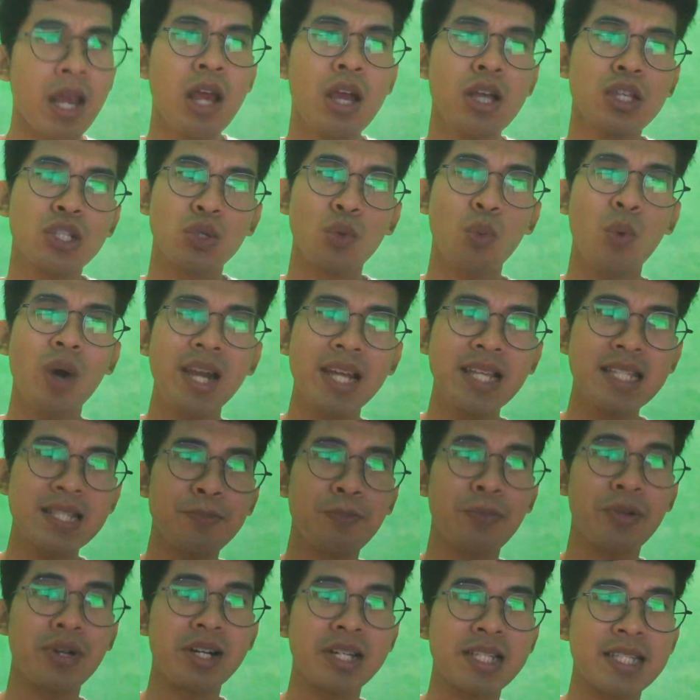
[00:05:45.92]
So what is
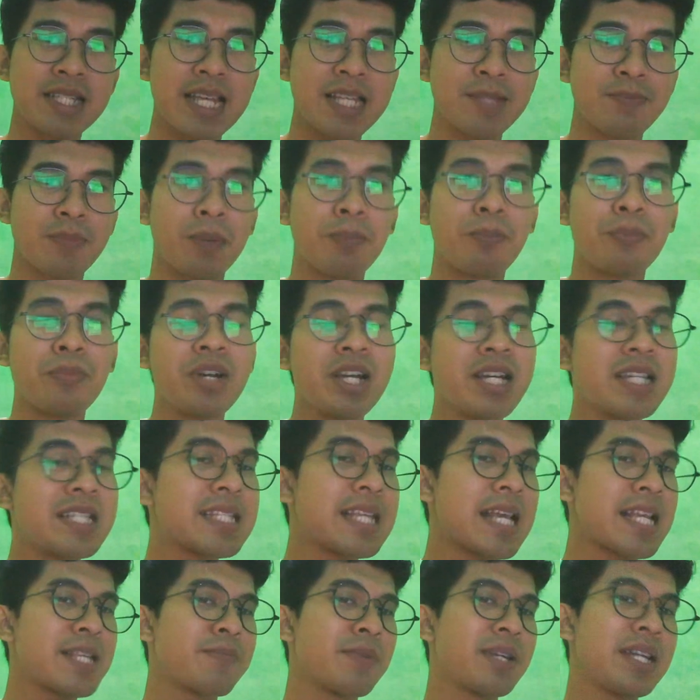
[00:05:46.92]
peer assessment? Peer
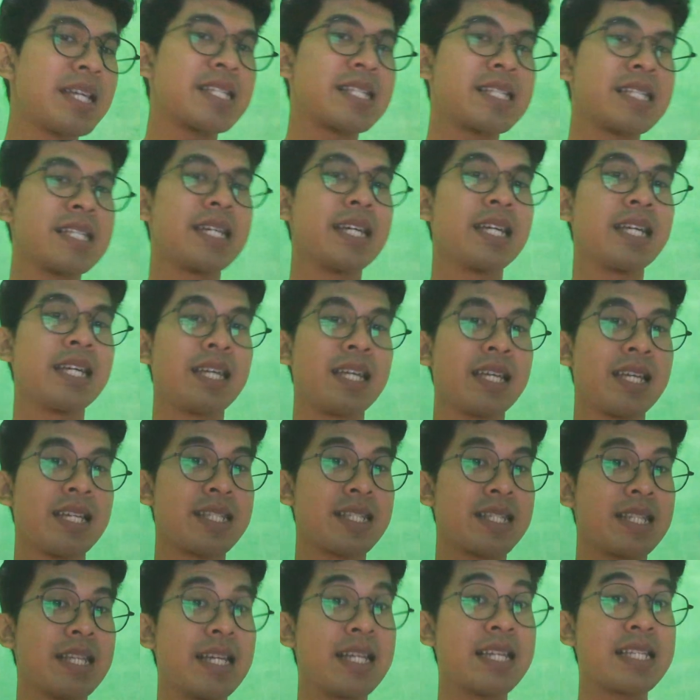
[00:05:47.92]
assessment
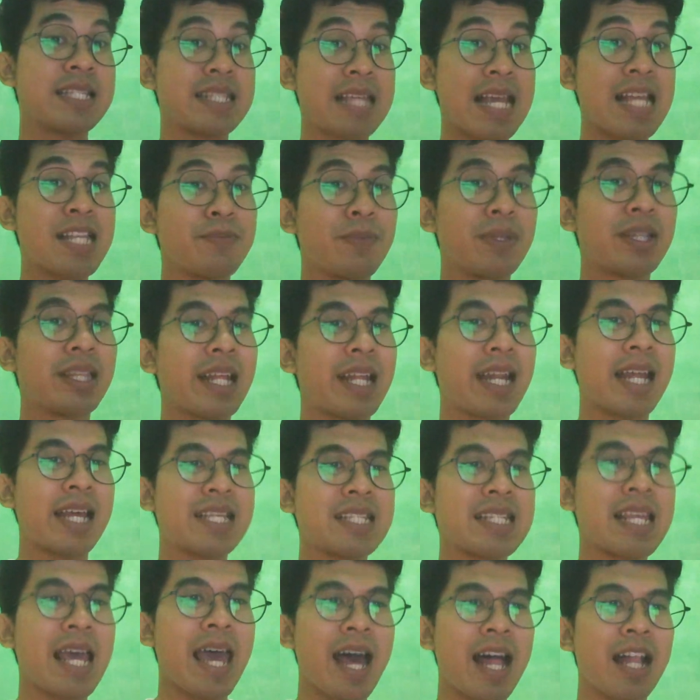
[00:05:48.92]
is the assessment that
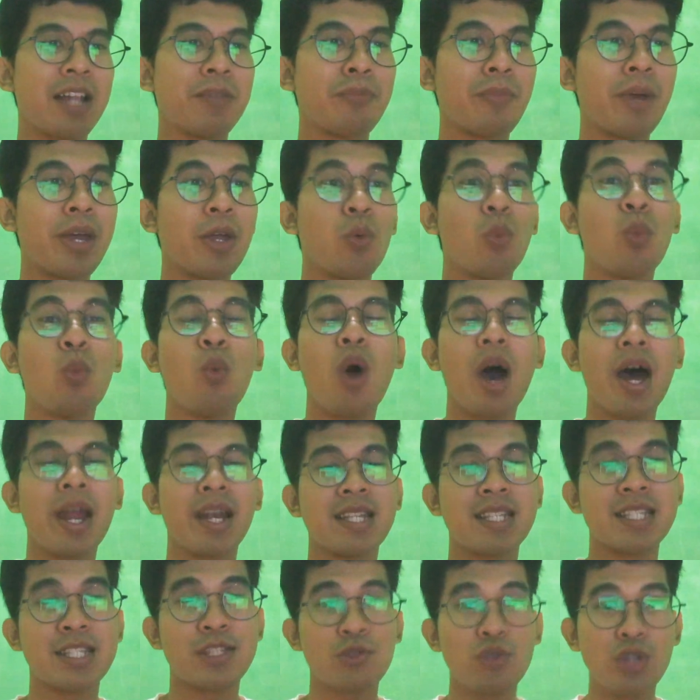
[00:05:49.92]
is held by
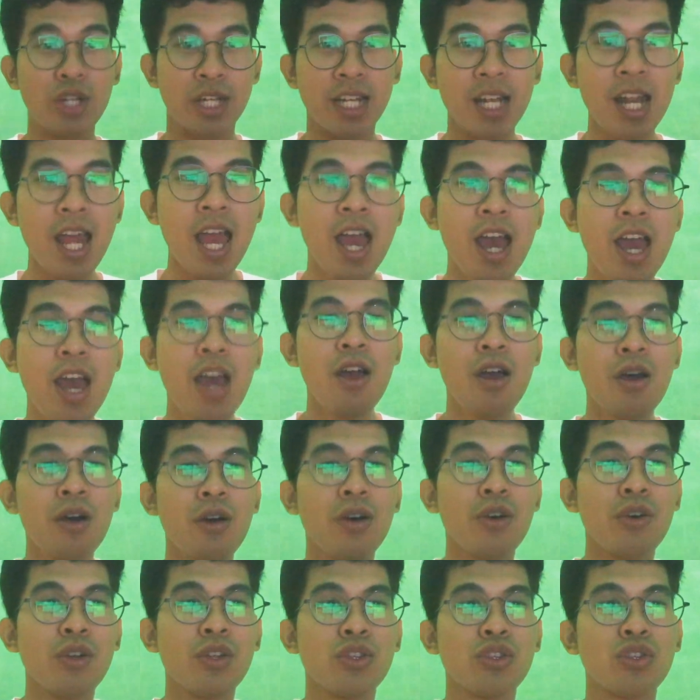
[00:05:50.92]
one student
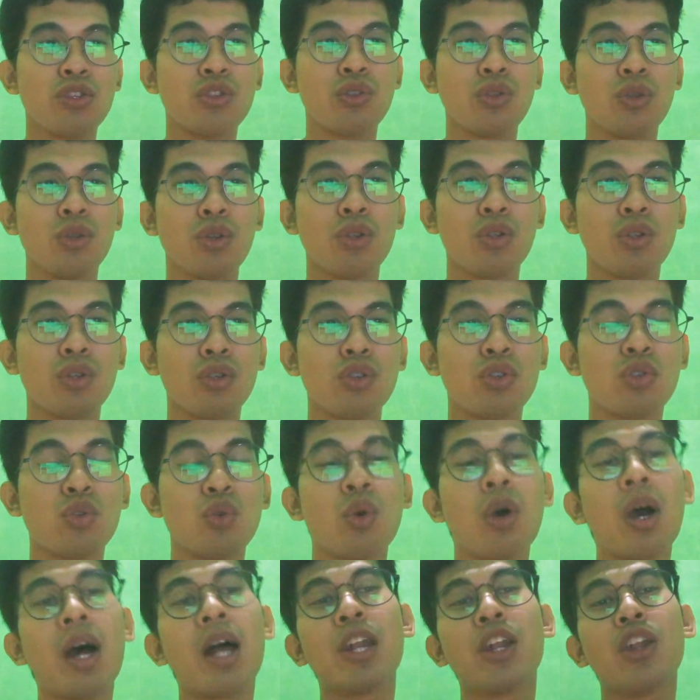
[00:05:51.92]

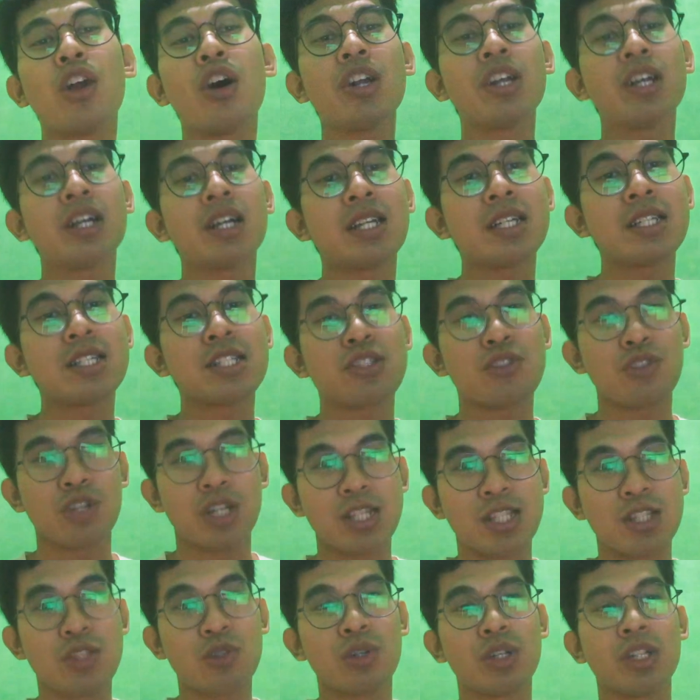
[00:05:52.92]
to another
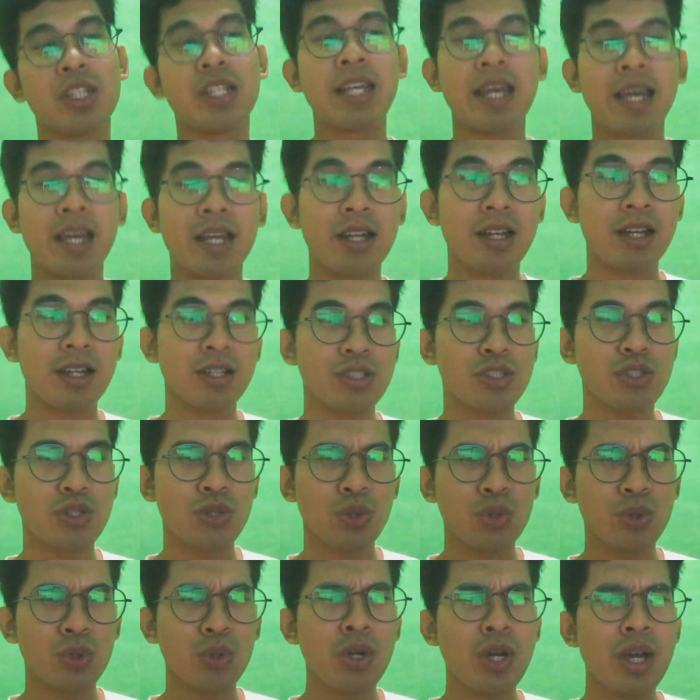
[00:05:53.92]
student.
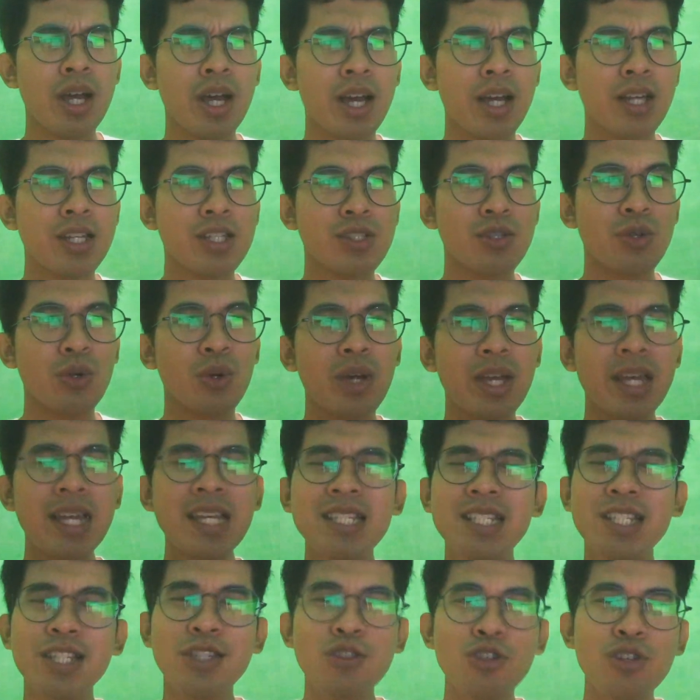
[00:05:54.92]
So
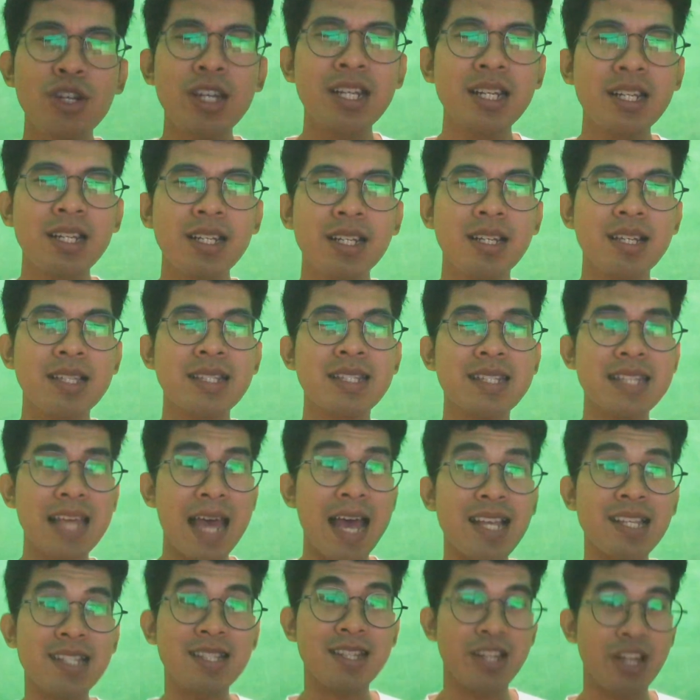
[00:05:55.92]
each student
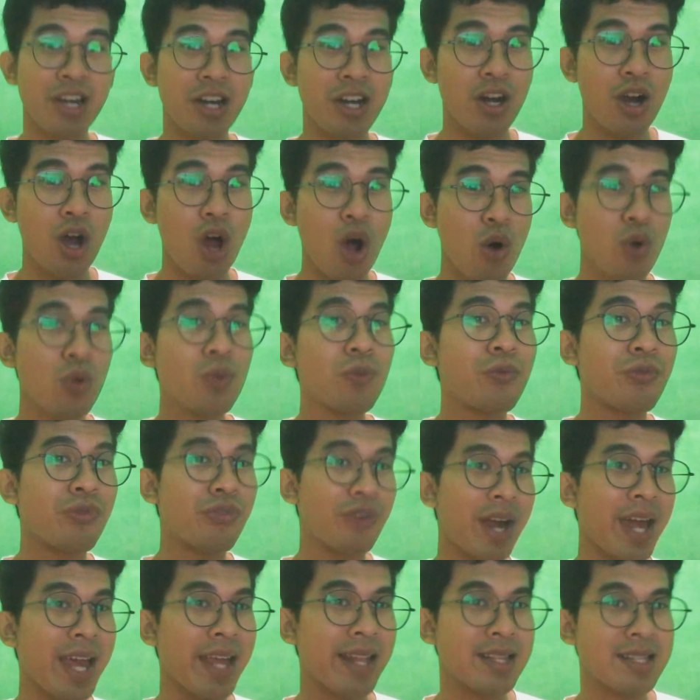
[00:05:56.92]
assess their own
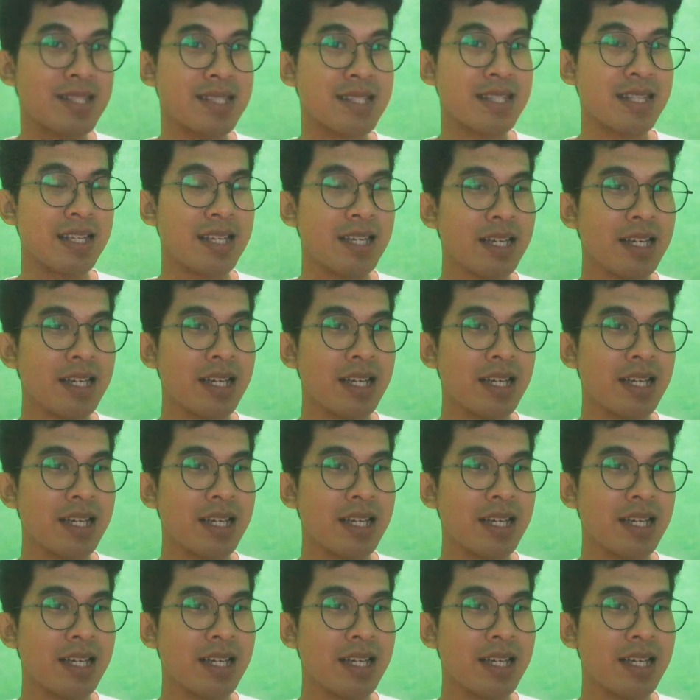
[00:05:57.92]
friends.